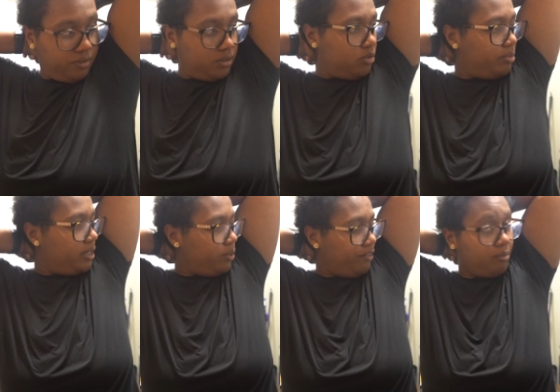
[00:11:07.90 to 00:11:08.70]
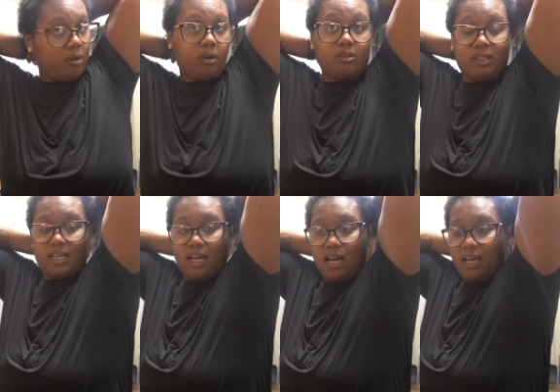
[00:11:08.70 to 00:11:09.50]
for a little bit, wait for my oil to
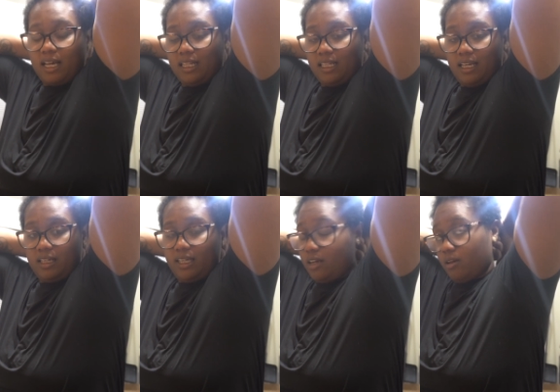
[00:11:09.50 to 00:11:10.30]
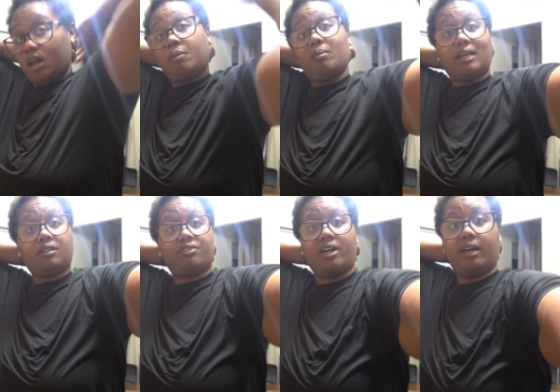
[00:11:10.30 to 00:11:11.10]
get hot, and then yeah, I'll be back
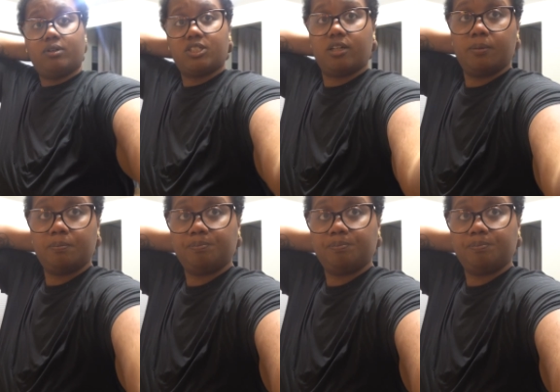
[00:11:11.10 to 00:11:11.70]
to fry it with y'all.